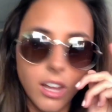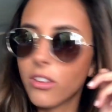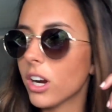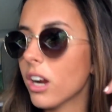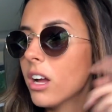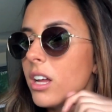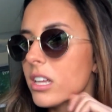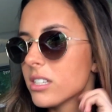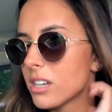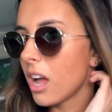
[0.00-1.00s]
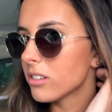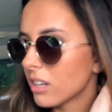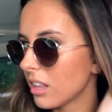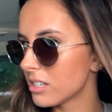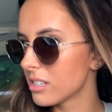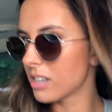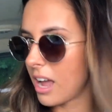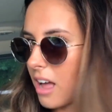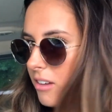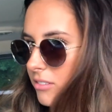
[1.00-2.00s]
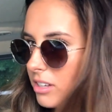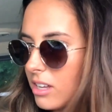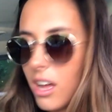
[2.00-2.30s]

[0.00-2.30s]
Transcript: other style sunglasses I have.